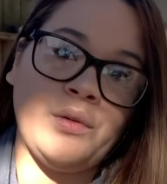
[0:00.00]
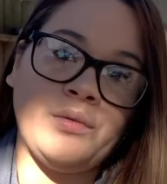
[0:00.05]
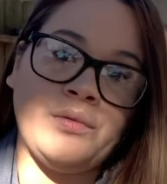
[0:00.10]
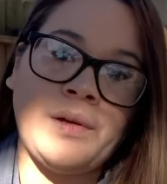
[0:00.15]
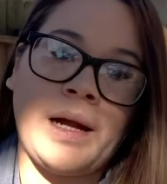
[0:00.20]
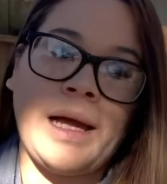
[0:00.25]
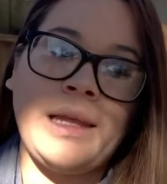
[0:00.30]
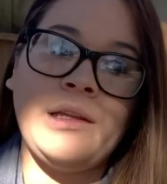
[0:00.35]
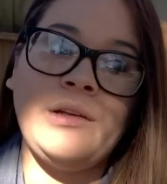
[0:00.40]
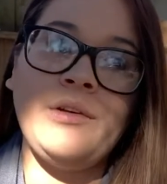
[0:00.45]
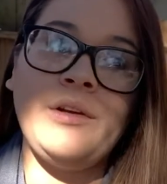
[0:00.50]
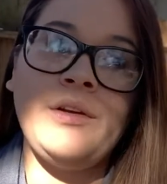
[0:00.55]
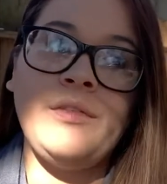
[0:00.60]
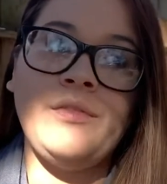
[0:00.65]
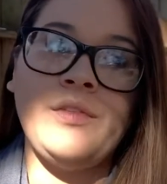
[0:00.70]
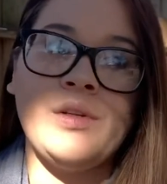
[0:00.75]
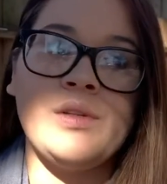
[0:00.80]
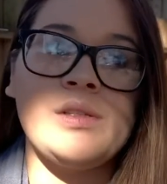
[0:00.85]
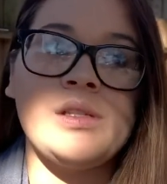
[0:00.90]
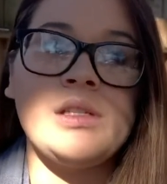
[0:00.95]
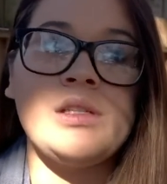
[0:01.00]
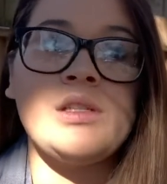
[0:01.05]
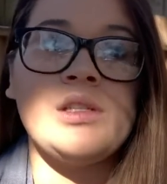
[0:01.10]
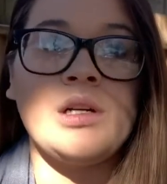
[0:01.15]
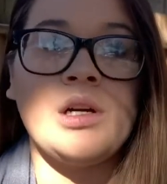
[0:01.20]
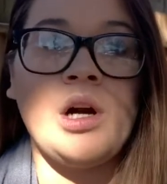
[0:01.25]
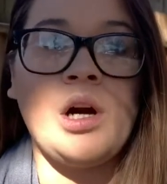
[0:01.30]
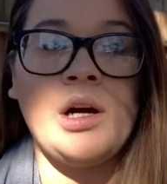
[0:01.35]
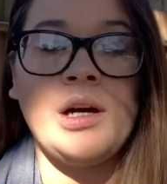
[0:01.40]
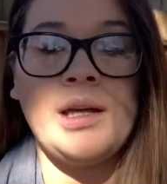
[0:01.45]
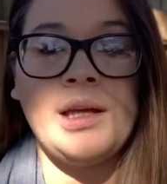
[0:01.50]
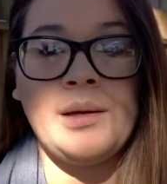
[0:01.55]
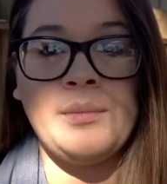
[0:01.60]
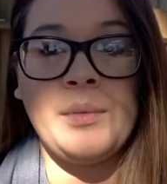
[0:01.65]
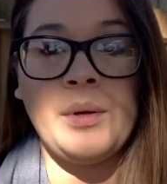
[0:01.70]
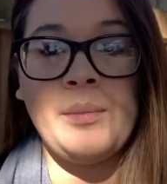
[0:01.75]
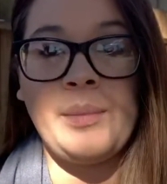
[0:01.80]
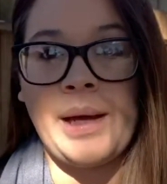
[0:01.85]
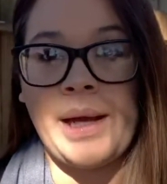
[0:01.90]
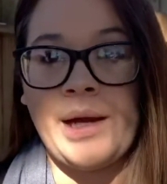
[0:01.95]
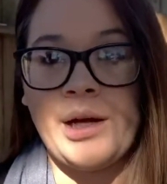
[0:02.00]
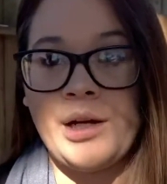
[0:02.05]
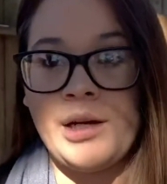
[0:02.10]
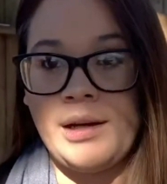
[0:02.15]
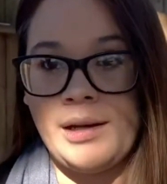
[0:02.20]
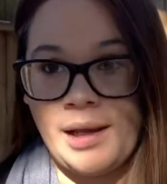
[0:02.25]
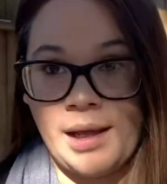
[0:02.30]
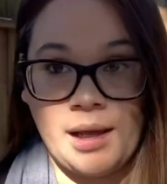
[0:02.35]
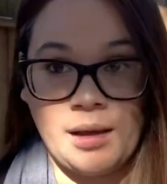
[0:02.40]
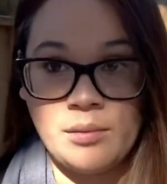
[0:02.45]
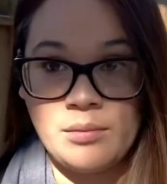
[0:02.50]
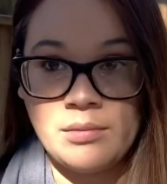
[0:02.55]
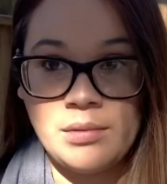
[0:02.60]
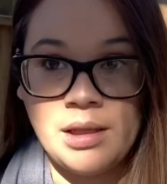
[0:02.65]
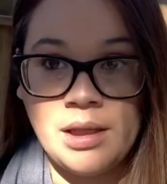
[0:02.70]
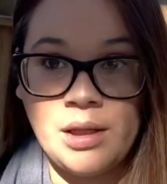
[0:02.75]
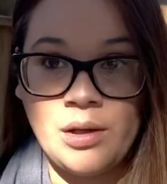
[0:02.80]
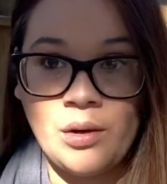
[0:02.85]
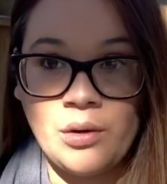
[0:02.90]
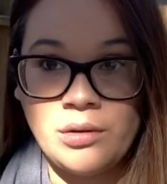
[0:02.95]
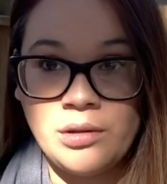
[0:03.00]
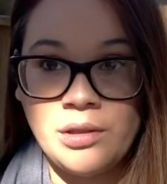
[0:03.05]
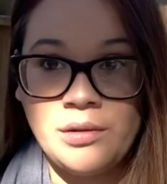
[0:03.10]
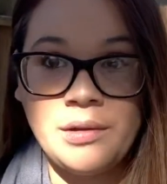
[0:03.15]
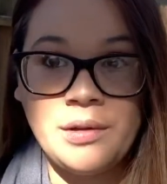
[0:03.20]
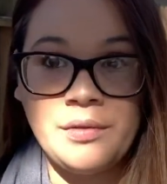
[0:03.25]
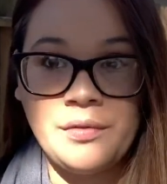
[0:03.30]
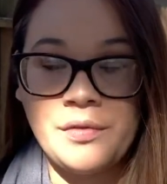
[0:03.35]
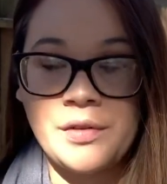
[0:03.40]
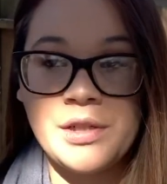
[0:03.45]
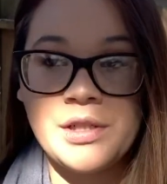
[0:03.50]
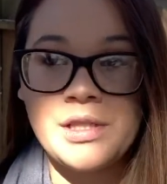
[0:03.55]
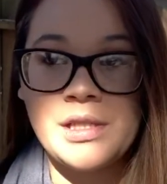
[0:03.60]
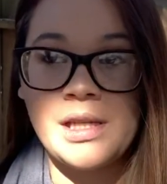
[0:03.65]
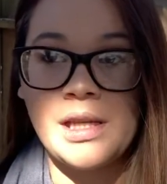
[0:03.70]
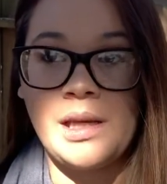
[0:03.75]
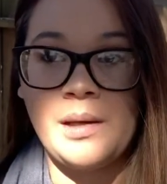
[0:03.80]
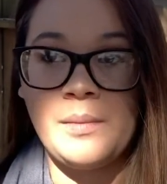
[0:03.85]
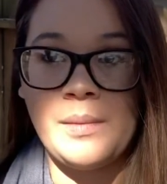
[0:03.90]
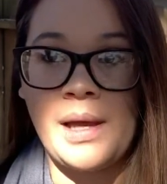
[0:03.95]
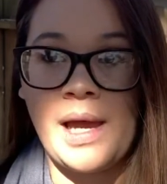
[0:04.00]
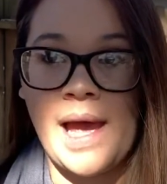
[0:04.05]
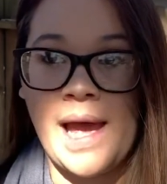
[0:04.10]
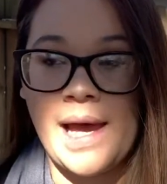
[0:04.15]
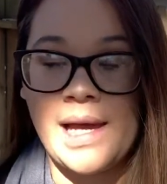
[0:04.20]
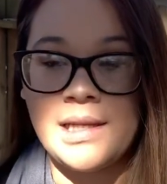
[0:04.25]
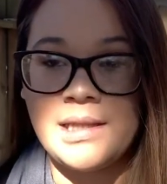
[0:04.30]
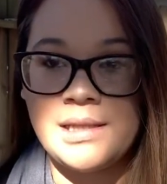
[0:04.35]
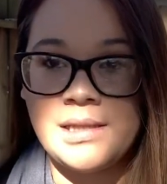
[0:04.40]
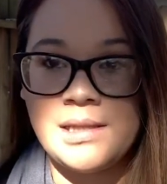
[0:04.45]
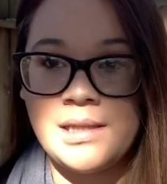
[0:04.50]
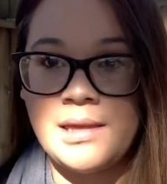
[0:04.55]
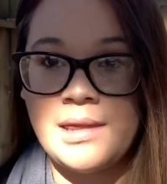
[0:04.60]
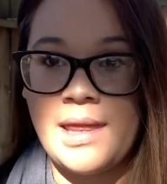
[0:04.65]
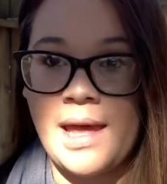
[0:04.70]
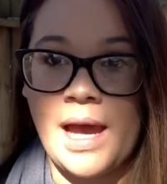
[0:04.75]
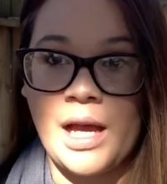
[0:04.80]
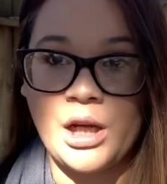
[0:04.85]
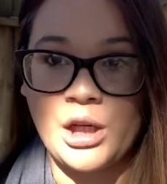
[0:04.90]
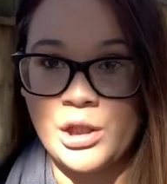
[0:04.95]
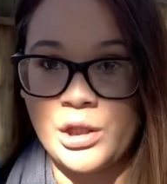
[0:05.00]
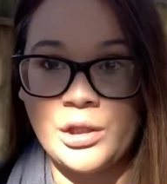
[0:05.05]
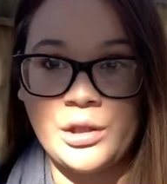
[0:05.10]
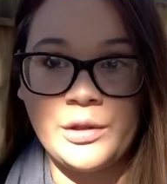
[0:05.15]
Riley refuses to call Emma by her name. He only refers to Emma as that girl.